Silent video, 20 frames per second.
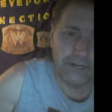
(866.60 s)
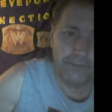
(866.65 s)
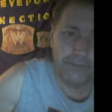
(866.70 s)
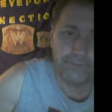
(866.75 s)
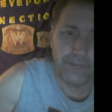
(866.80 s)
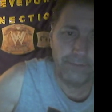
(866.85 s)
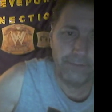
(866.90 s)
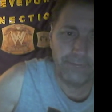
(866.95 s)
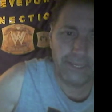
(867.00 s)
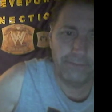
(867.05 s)

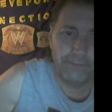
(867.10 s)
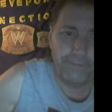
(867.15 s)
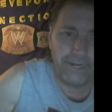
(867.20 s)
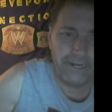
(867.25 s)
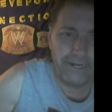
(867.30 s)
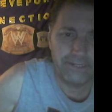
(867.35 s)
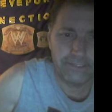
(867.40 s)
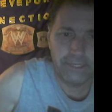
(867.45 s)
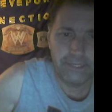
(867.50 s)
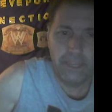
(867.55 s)
upcoming
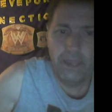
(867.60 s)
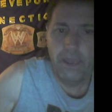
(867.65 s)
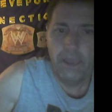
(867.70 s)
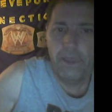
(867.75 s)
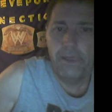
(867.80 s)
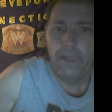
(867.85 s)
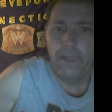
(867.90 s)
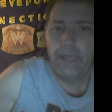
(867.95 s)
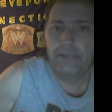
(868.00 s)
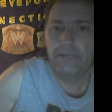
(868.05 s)
appearance
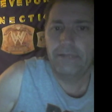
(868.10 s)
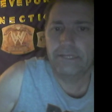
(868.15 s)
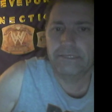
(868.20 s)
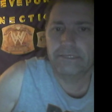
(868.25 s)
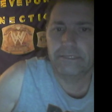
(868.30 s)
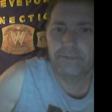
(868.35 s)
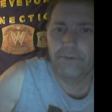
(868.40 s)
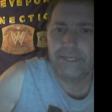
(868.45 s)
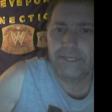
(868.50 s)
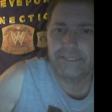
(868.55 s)
at
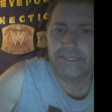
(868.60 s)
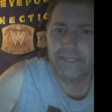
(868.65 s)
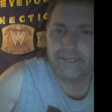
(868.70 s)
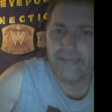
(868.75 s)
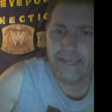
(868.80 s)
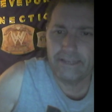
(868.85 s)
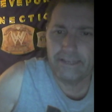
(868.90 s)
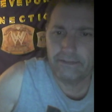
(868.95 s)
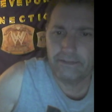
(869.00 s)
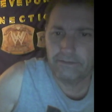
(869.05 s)
Legends of Wrestling
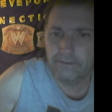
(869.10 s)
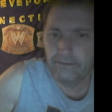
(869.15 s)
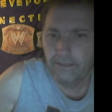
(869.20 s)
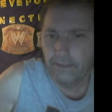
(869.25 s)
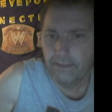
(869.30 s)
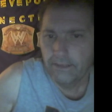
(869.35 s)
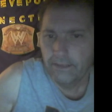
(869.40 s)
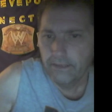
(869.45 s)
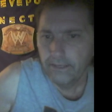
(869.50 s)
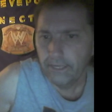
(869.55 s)
Night
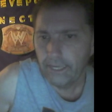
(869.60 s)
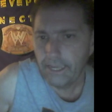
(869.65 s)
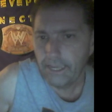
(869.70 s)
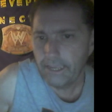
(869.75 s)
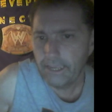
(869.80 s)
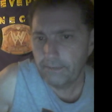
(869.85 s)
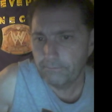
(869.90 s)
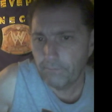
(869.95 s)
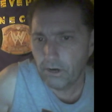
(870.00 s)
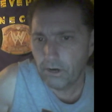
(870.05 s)

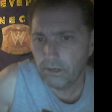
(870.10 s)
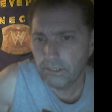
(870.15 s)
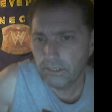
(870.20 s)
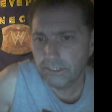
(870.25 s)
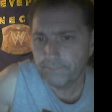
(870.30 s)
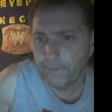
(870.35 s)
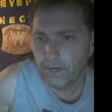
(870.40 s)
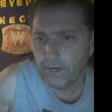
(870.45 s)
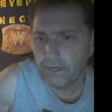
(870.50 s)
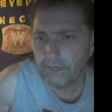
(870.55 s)
at
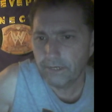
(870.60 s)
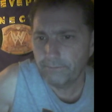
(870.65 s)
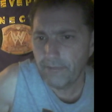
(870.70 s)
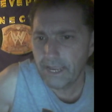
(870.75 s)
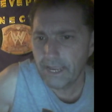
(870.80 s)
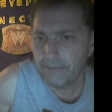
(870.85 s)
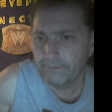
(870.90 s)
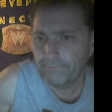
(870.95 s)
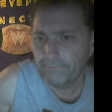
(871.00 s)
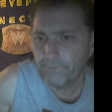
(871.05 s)
Marlins Park in
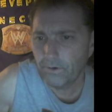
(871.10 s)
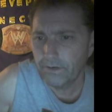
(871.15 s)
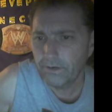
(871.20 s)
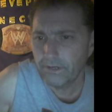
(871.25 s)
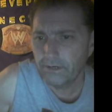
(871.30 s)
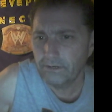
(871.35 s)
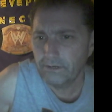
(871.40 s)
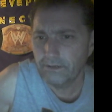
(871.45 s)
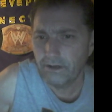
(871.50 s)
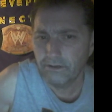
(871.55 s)
Miami, Florida
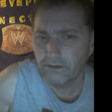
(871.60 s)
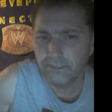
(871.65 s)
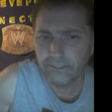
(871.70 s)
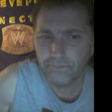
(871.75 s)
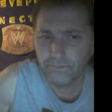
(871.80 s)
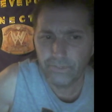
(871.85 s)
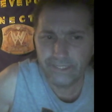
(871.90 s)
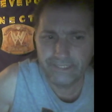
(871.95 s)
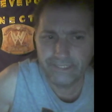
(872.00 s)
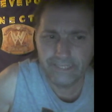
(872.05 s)
on
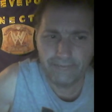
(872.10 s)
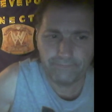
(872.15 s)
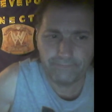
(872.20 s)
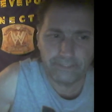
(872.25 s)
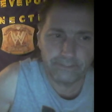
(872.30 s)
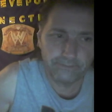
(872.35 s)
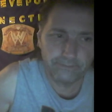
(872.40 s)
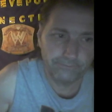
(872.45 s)
August 27th.